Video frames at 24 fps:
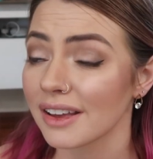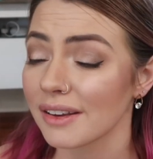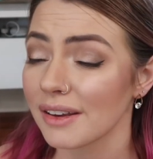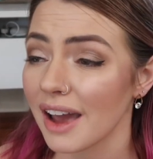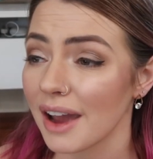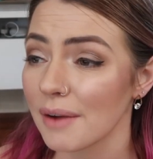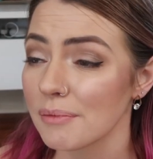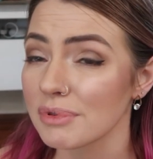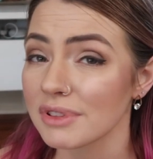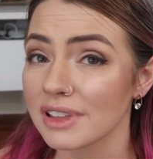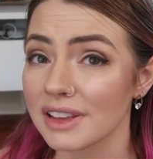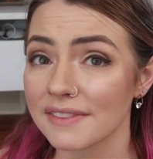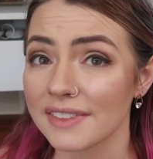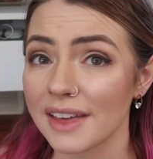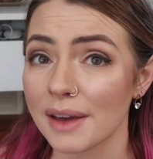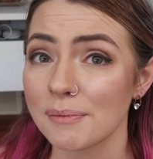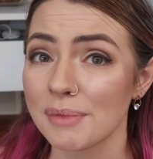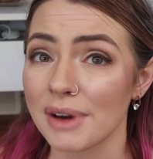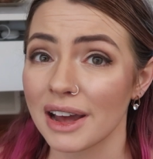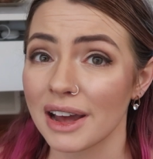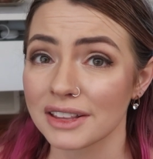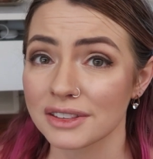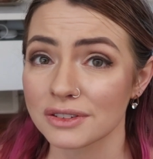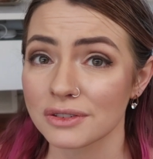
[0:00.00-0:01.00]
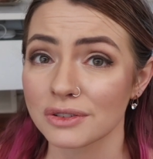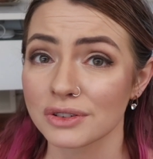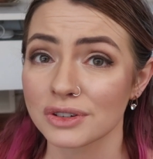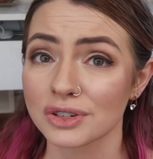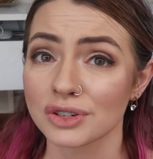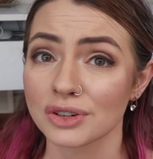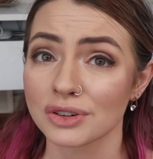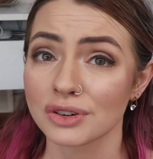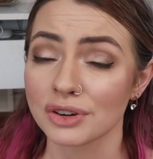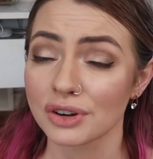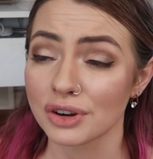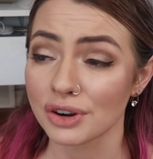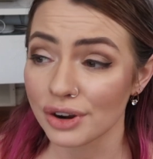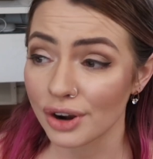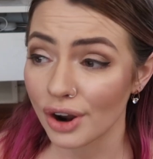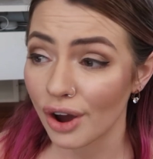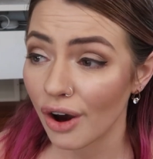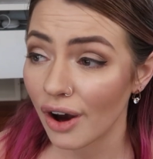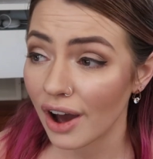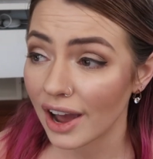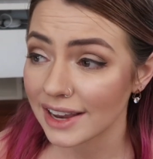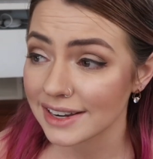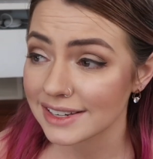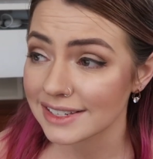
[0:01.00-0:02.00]
I believe that pet stores should
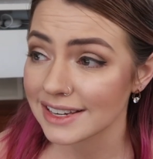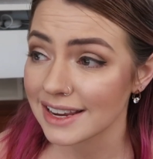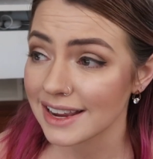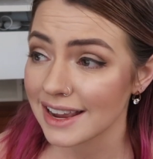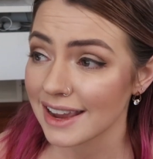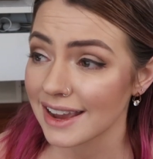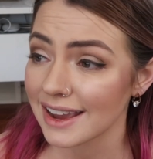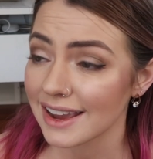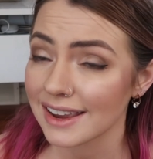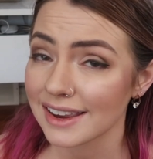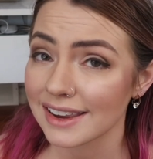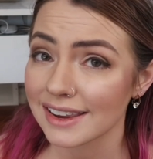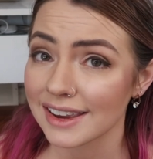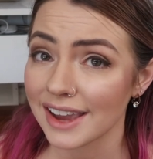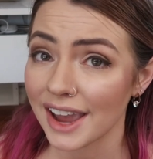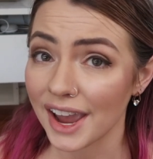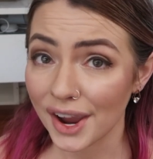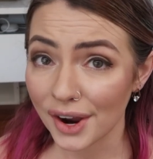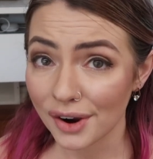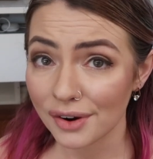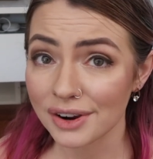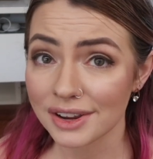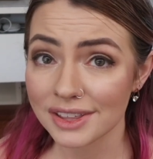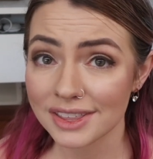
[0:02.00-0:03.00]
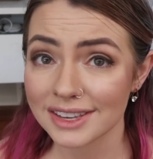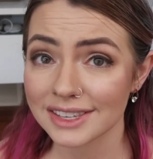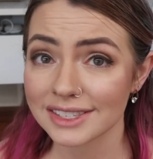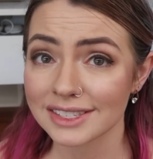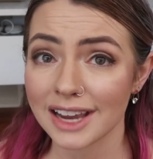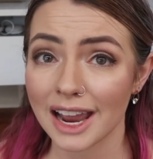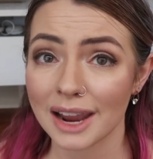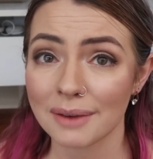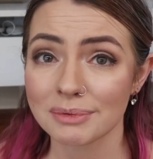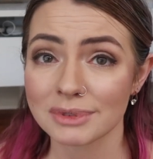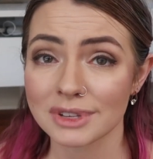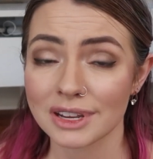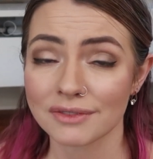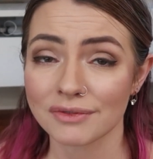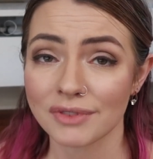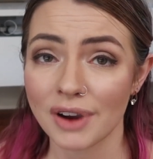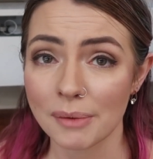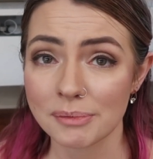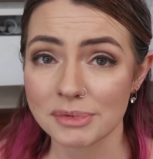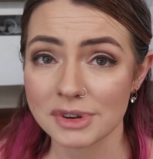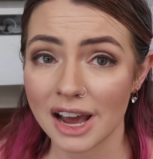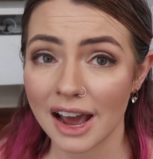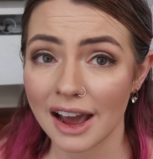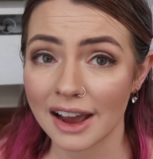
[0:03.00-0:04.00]
not carry these types of
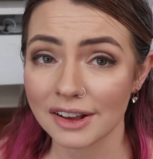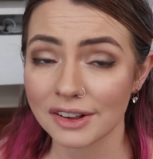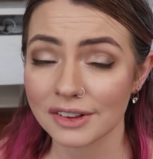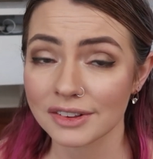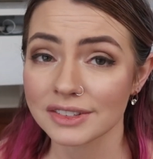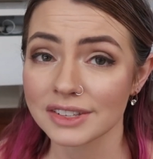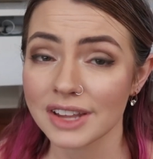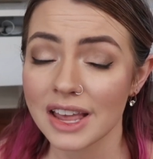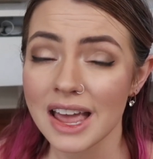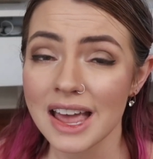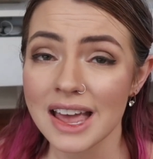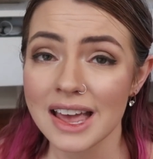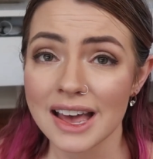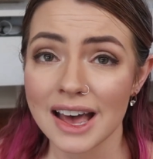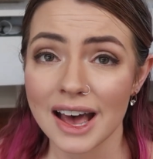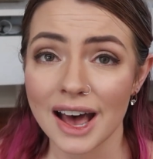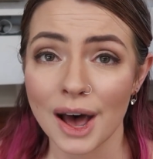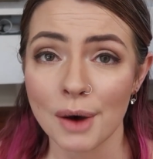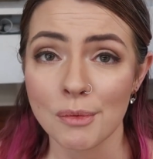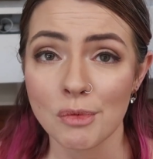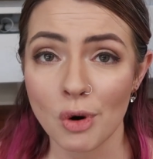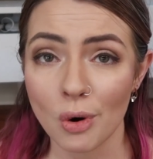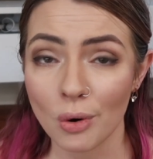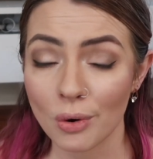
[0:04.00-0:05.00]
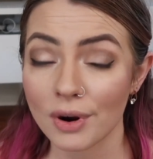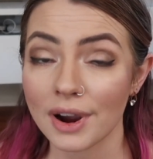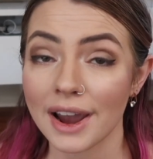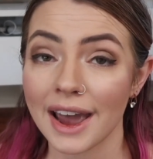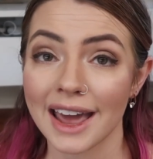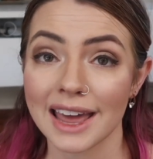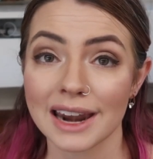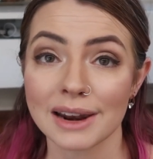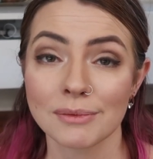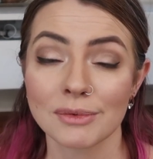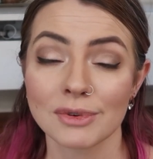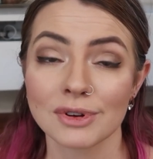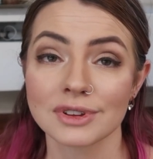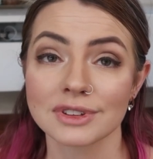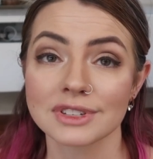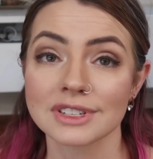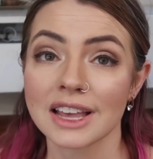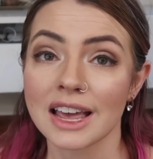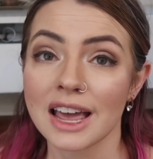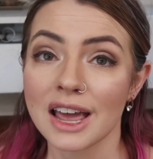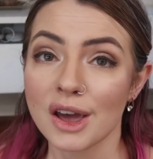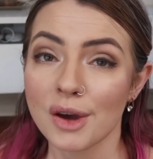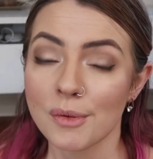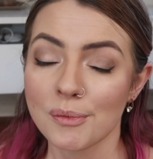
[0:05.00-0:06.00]
reptiles or animals,
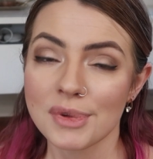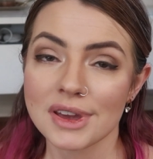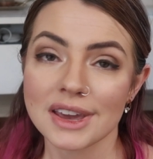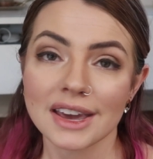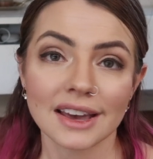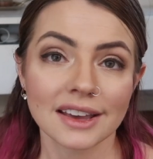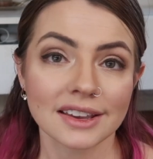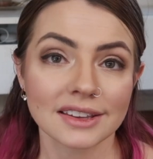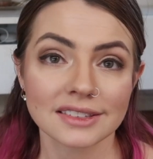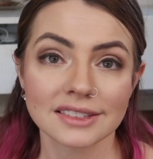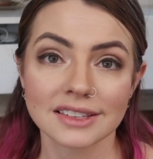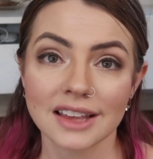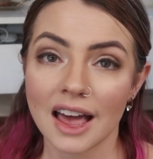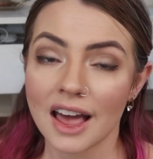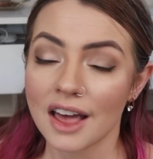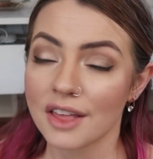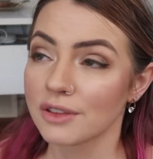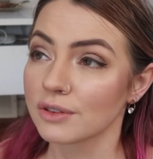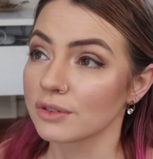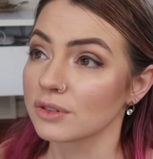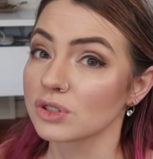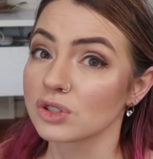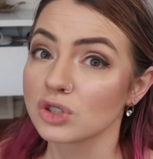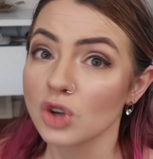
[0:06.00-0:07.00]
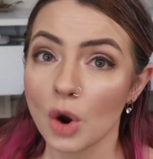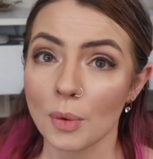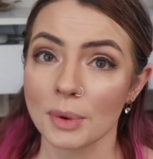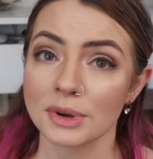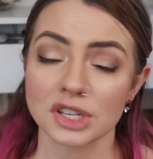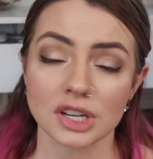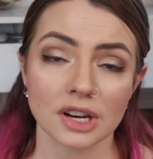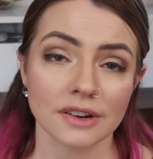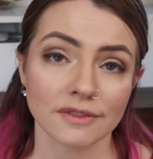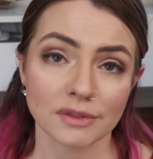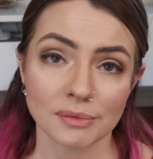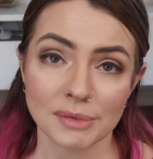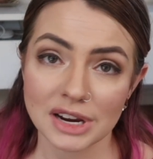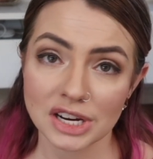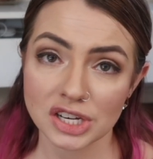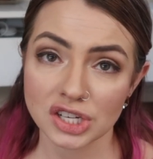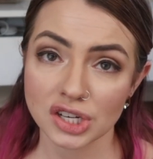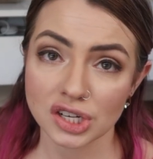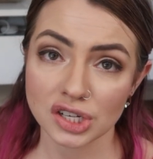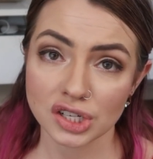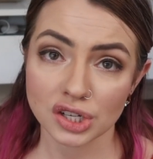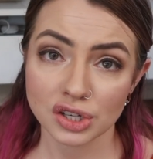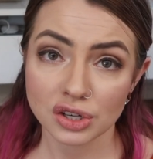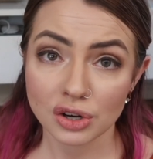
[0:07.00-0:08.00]
because there's so much
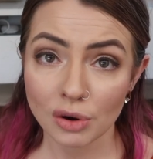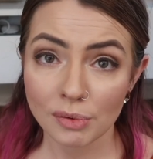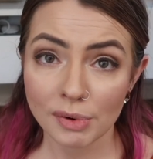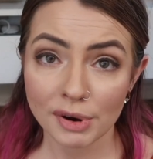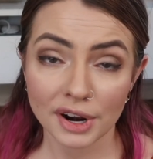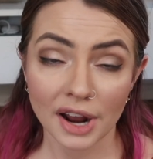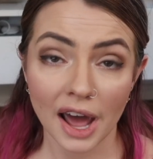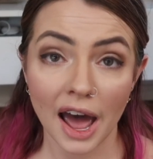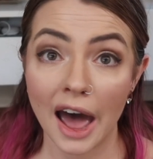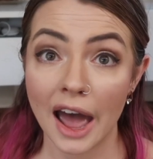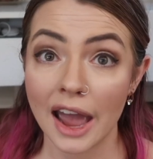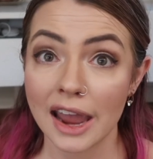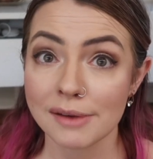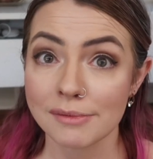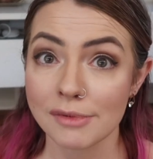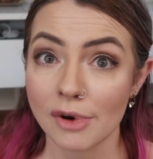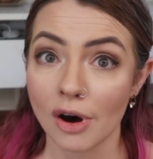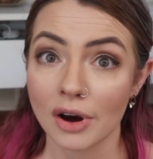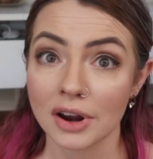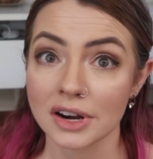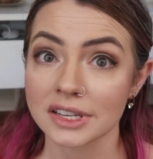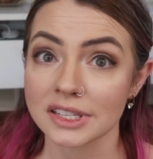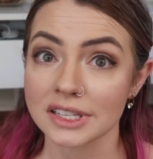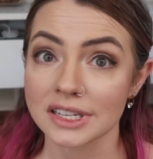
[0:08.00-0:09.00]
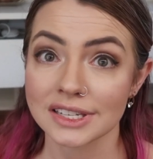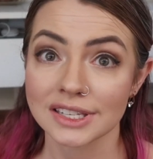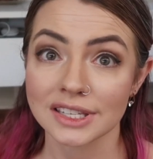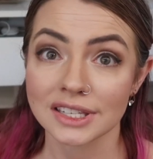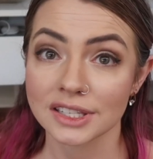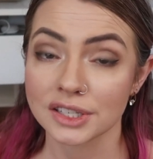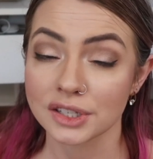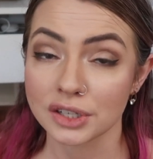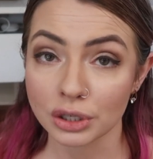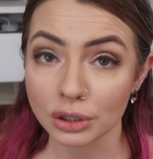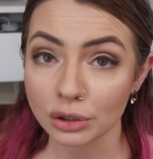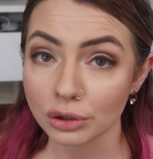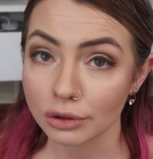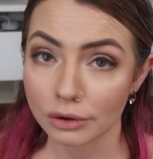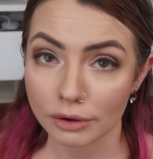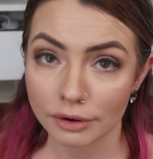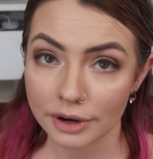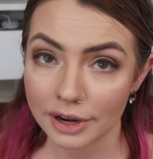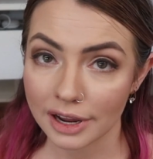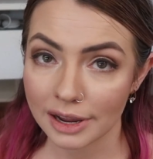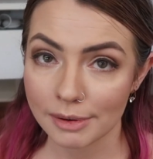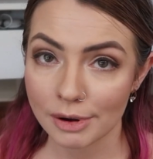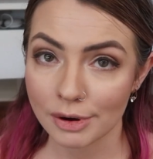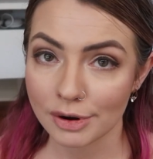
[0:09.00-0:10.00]
information to know about. I'm honestly still
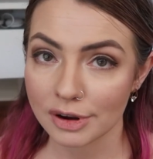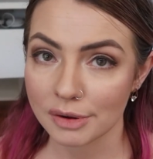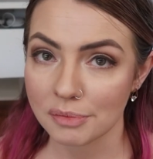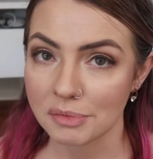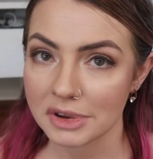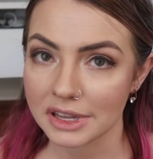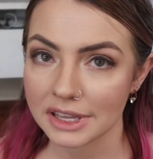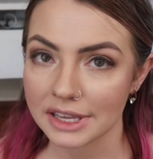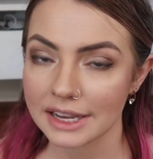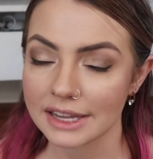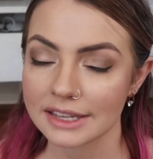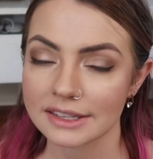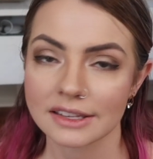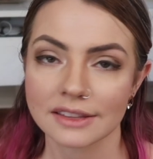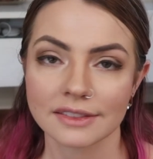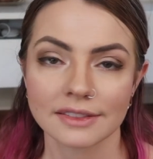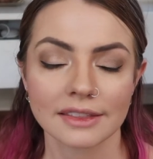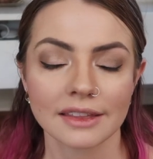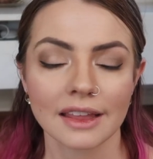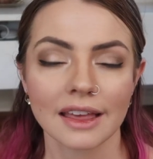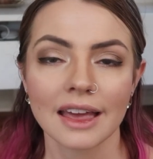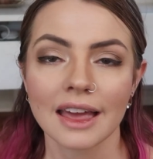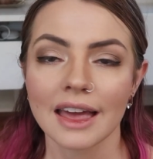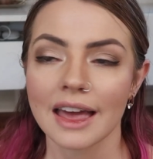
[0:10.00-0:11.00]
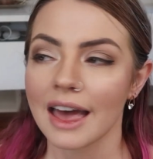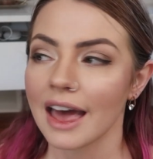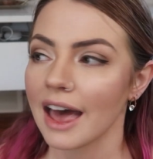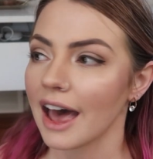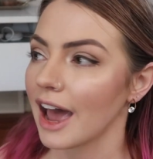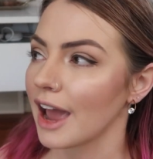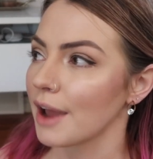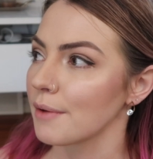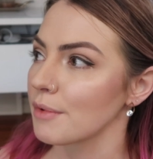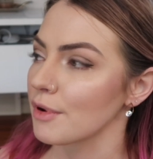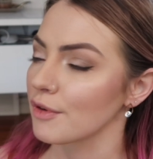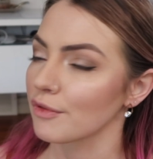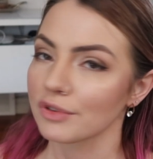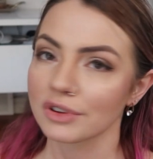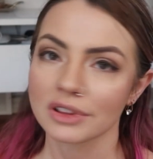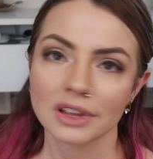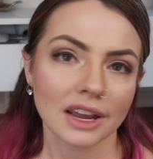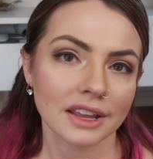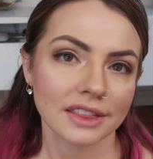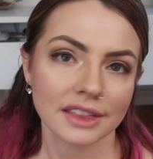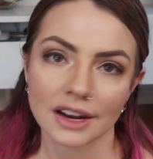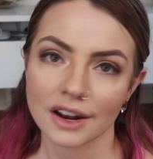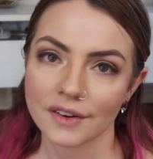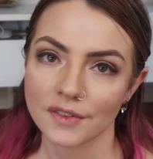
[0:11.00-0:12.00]
learning about chameleons, and I'm
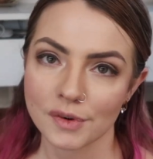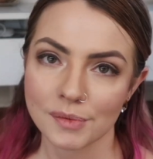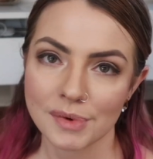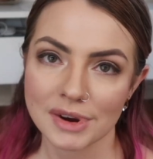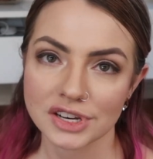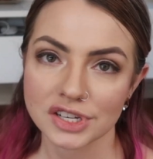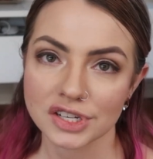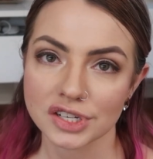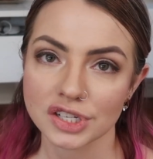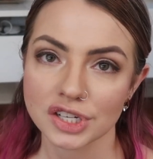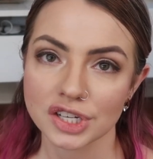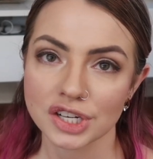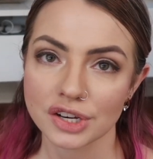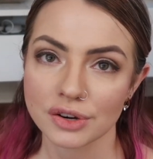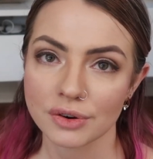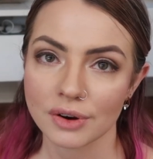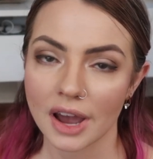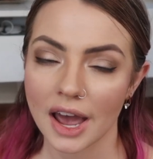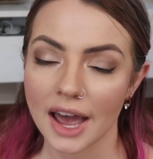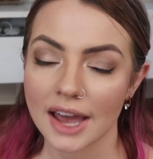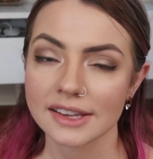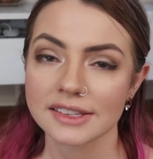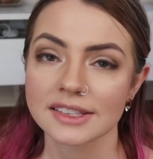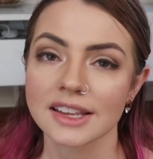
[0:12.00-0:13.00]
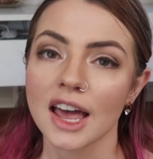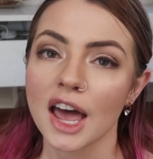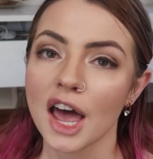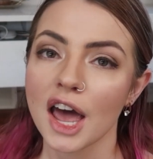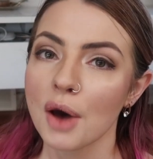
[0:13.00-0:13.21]
relaying that information to you guys.